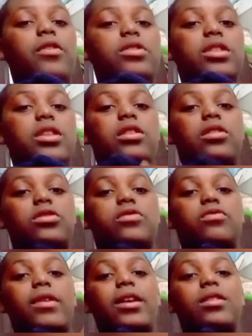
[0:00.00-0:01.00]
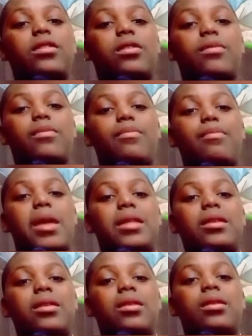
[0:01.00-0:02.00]
then there's just regular Ben
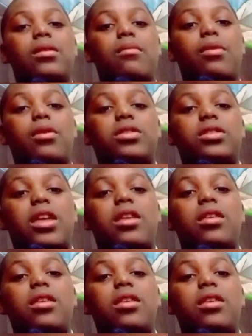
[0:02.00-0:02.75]
Birst Ten.